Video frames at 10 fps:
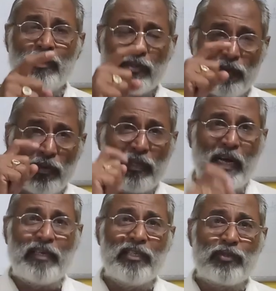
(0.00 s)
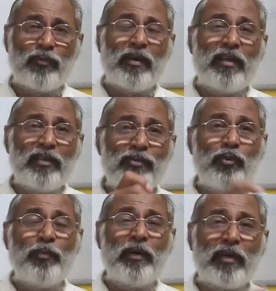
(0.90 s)
So that is why
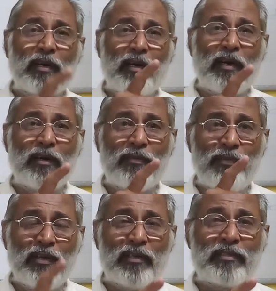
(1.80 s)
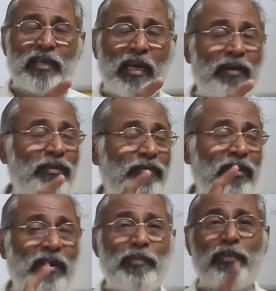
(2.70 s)
Jupiter and Venus have a
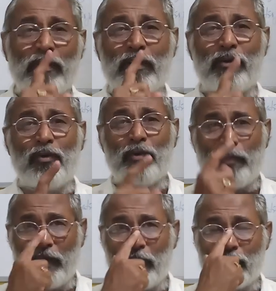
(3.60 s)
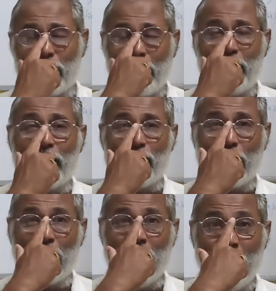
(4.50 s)
very important role to play in the society
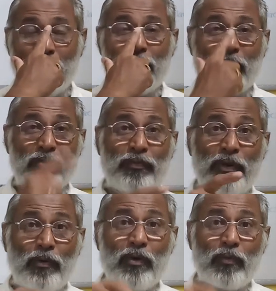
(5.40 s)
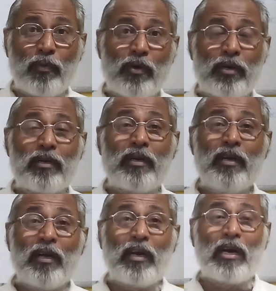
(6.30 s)
today, because we don't want
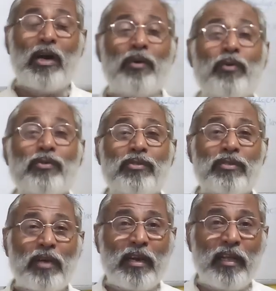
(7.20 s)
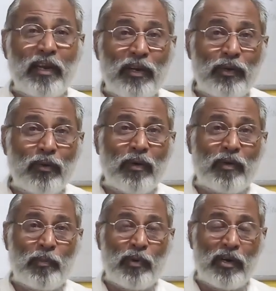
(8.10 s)
Rahus running into
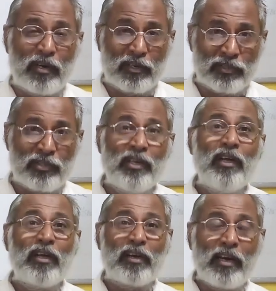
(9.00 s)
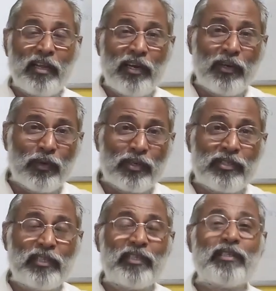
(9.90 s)
our borders running into our
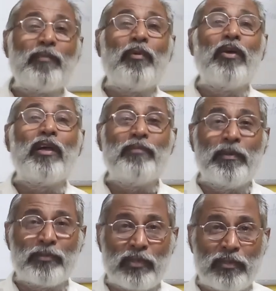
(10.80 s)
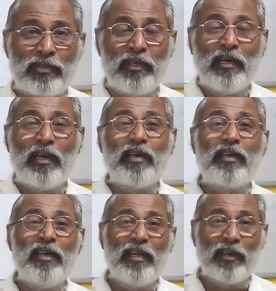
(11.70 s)
cities and blowing up themselves
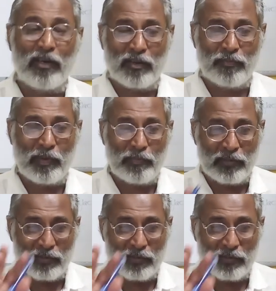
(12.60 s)
and killing a lot of people.